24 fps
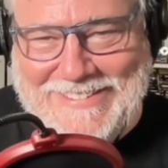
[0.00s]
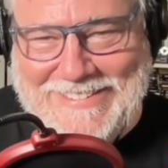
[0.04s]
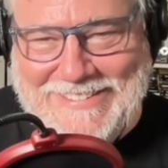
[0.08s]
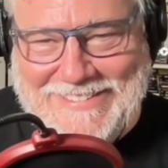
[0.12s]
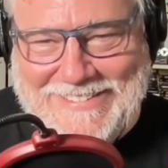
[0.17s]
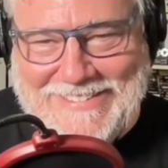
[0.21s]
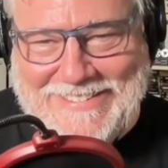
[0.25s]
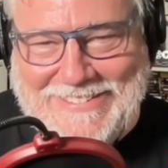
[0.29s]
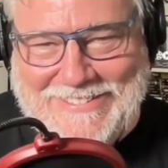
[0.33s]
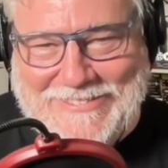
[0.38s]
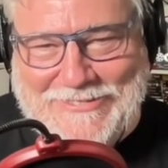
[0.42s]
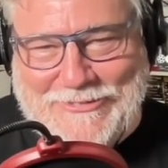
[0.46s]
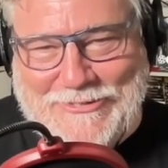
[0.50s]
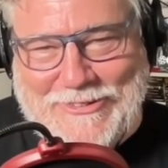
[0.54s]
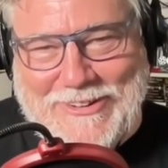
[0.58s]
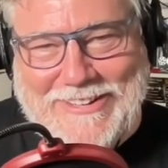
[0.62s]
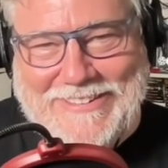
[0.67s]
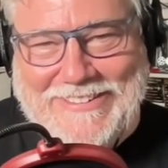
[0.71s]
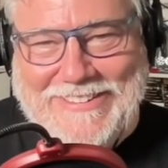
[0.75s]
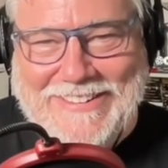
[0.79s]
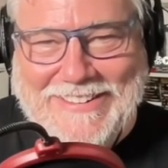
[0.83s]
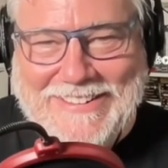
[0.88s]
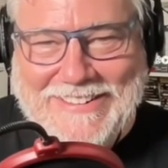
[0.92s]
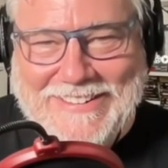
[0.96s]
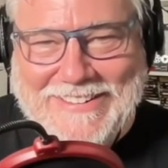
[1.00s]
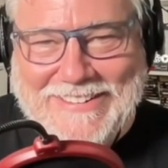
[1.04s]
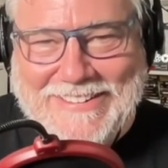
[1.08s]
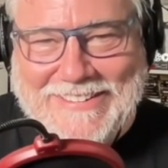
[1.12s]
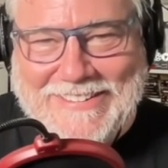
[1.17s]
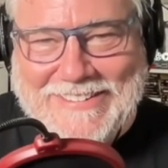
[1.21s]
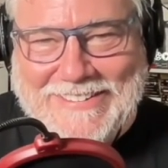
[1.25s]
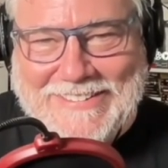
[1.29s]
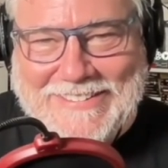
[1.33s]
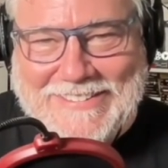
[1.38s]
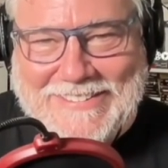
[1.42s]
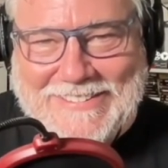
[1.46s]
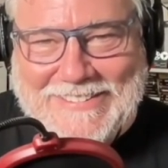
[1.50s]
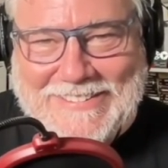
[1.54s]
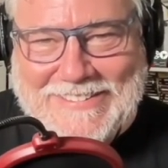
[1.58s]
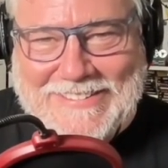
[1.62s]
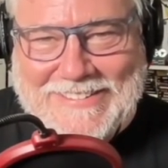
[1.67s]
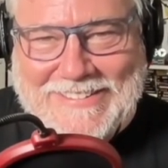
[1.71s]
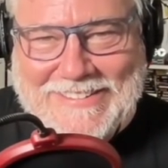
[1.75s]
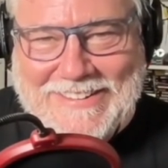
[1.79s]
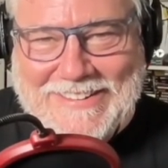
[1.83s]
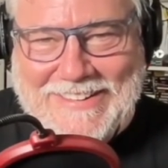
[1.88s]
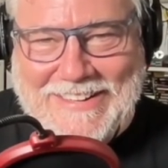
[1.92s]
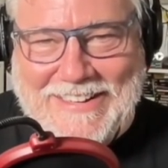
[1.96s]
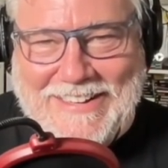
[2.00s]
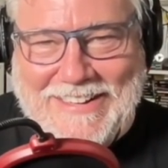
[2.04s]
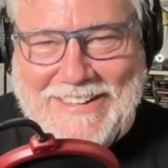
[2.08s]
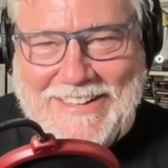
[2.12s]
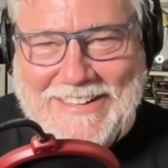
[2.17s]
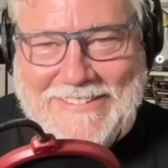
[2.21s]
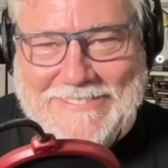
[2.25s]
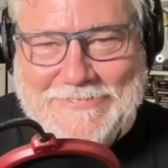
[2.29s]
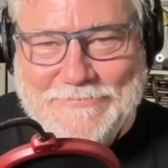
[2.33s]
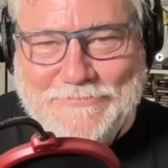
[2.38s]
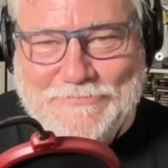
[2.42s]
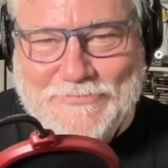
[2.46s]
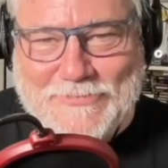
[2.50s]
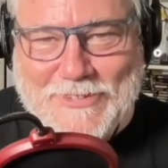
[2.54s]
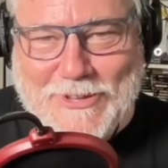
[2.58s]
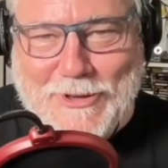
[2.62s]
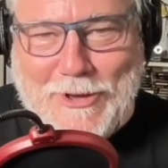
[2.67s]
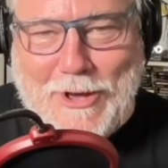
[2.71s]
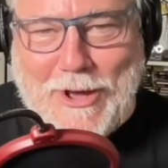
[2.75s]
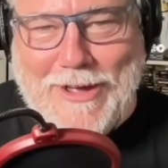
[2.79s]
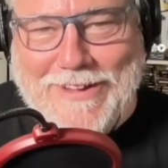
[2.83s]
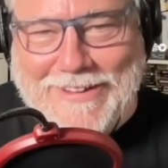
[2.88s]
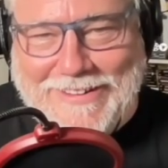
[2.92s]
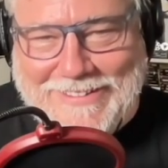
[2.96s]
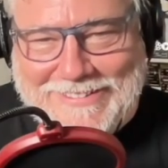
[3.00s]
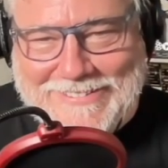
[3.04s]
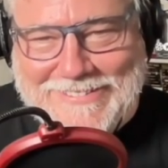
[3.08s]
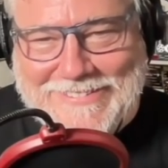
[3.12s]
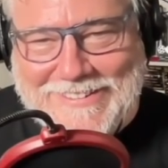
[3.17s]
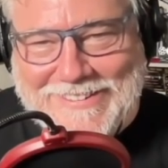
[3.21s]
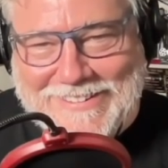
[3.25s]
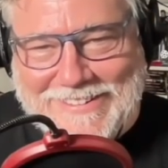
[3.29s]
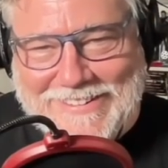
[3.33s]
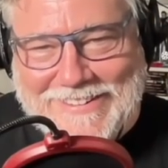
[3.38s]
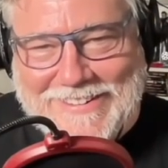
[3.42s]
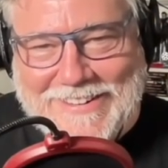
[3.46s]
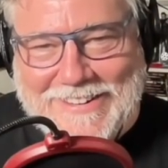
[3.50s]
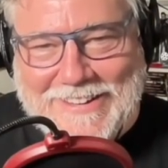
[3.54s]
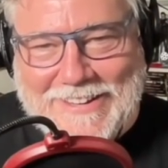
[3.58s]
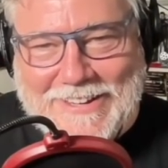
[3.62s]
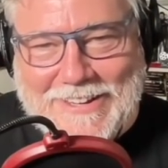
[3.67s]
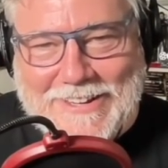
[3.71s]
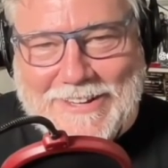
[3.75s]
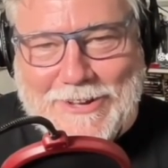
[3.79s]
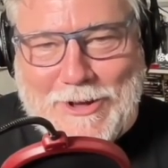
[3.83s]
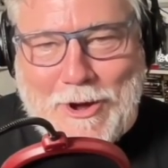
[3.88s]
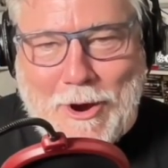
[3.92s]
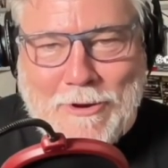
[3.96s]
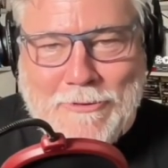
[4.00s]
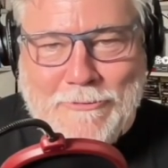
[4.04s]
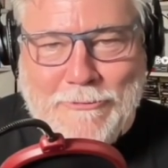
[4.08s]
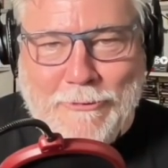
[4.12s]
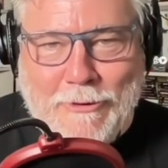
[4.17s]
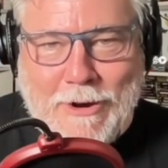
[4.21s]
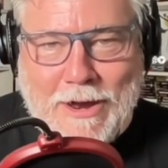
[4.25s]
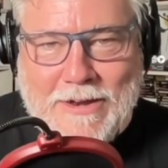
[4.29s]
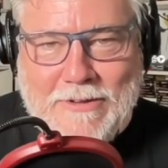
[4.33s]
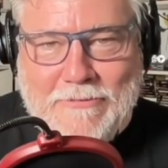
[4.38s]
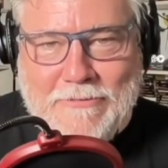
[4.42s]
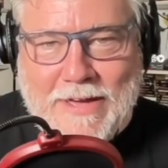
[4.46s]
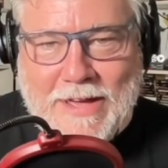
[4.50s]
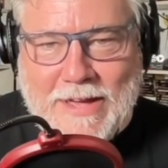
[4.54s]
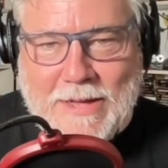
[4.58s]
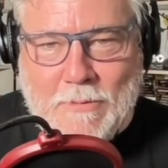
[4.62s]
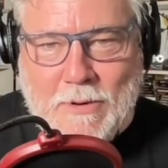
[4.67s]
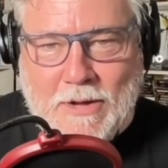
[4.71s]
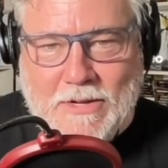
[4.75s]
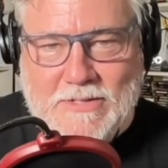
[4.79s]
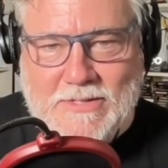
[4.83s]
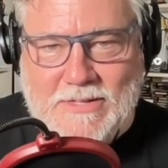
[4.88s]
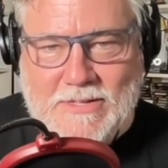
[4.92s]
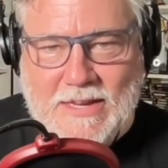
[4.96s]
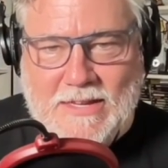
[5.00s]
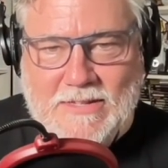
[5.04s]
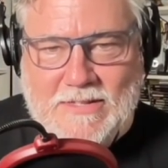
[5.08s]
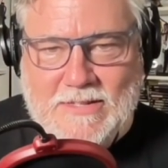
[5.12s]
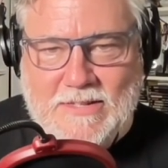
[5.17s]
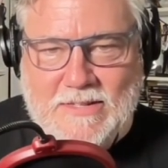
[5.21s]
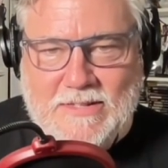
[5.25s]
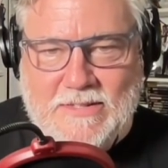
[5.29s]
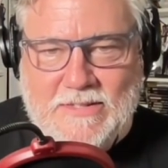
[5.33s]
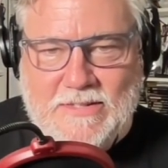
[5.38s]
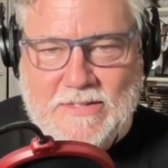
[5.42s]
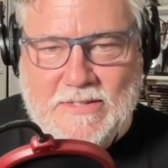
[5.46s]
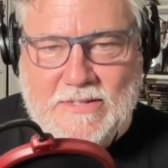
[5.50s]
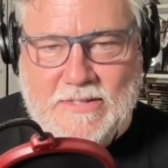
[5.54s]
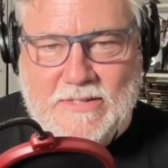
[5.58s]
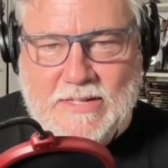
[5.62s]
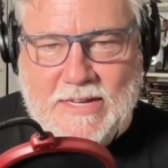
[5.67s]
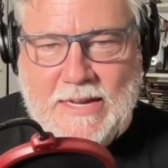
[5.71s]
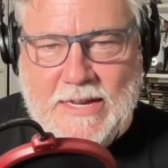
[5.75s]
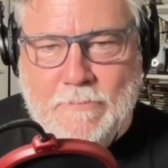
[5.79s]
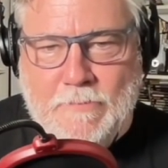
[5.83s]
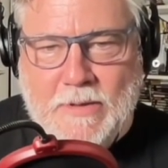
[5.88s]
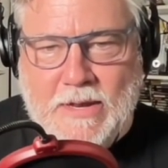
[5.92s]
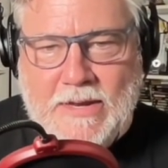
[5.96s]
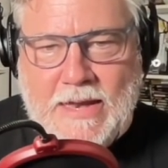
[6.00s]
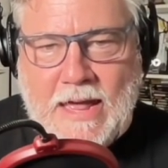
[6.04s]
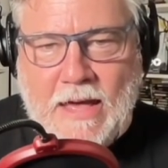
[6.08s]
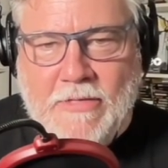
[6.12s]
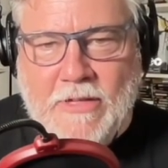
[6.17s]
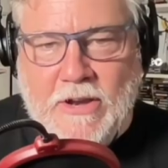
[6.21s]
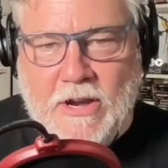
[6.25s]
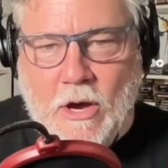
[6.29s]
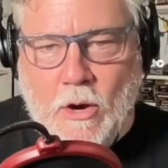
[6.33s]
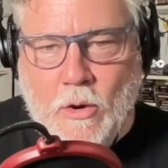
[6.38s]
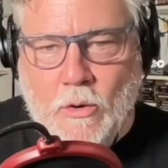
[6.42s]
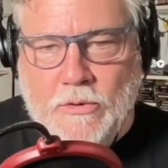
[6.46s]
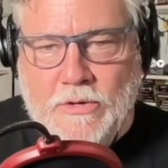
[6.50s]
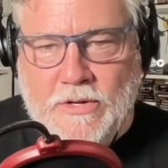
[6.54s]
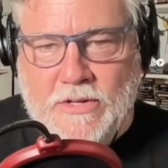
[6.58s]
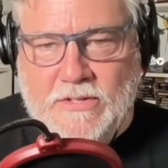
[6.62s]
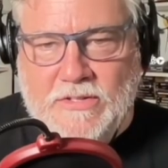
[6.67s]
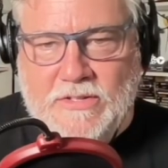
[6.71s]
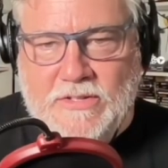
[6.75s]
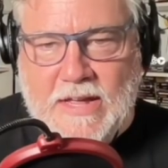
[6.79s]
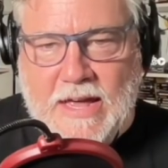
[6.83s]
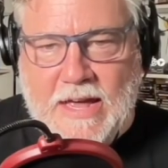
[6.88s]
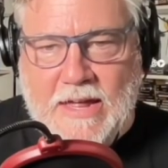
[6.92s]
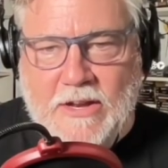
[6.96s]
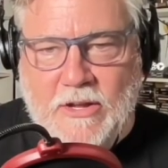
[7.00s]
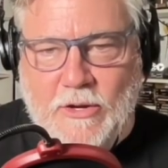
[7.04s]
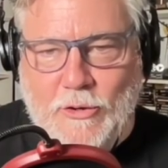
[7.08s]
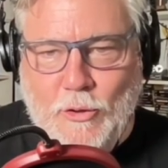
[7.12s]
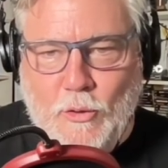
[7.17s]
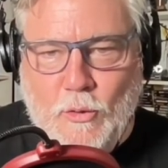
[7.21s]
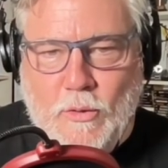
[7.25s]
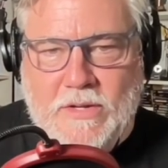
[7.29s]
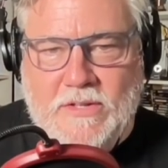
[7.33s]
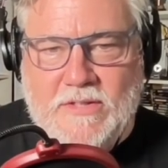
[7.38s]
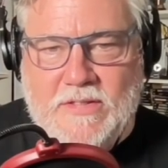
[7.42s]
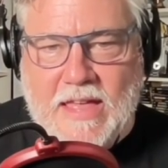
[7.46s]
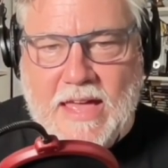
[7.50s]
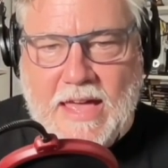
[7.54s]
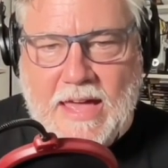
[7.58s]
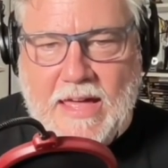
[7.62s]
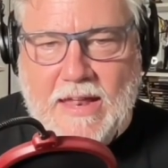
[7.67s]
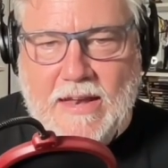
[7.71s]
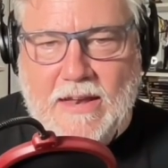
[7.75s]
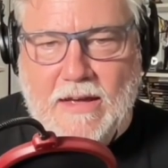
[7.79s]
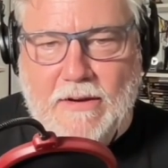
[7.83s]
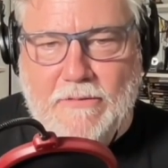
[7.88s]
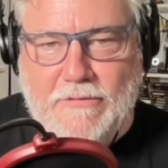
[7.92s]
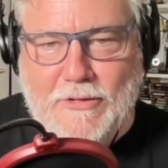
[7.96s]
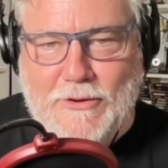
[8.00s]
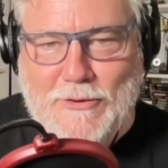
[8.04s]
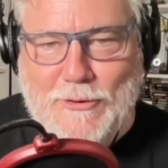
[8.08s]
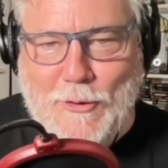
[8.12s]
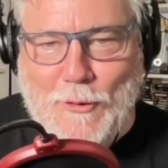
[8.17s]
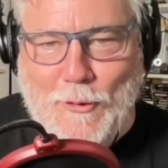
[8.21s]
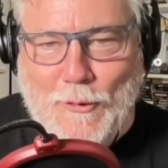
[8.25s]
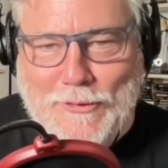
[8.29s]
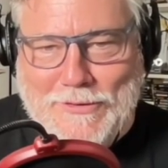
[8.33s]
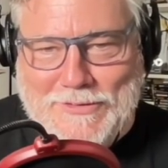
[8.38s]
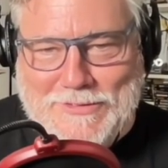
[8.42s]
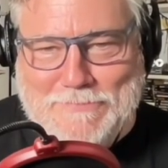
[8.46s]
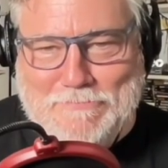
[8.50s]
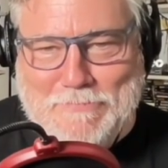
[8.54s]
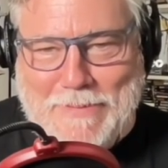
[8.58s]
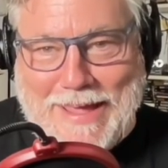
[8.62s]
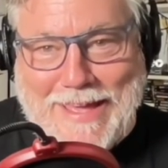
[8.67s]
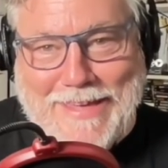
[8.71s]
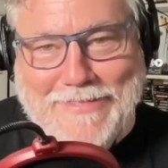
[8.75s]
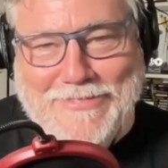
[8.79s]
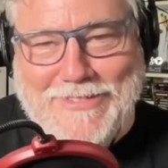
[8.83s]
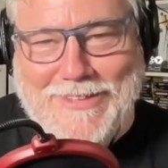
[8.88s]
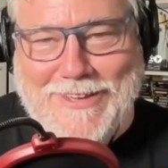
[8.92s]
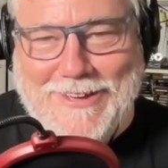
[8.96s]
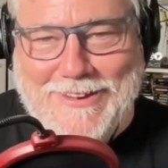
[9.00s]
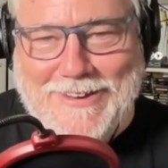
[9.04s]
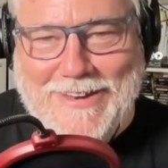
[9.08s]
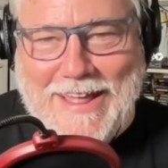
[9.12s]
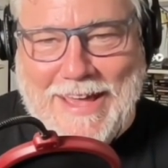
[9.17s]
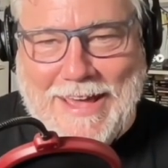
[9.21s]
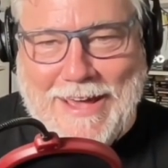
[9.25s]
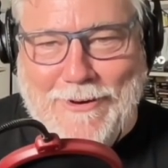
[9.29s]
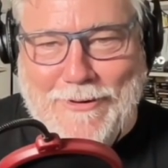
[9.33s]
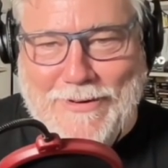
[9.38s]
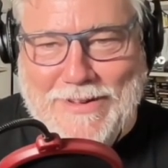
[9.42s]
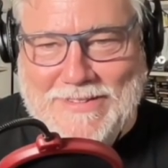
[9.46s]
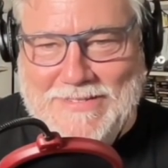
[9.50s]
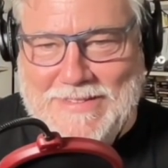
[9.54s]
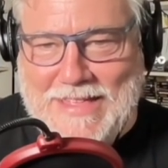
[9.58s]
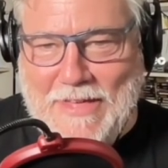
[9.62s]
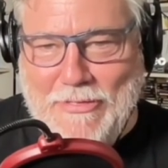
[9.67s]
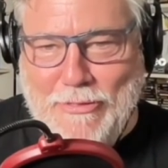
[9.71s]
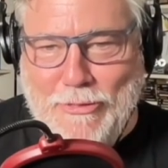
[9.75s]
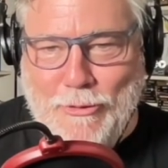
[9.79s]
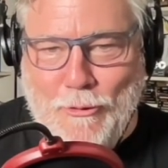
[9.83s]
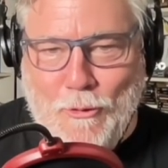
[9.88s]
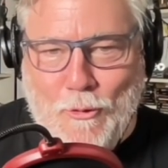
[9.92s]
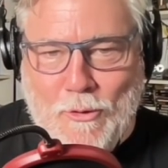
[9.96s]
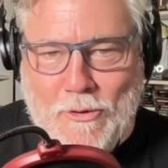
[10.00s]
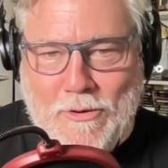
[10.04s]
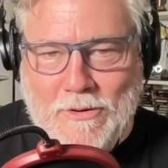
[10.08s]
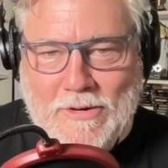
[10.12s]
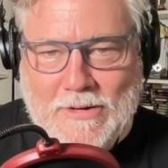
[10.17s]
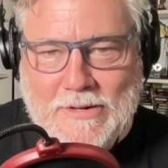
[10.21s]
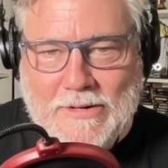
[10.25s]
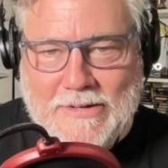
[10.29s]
It's fun. Garden Variety Vagabond says, team, now that Odin is dead, who is the head of the Norse pantheon now? Is that Thor?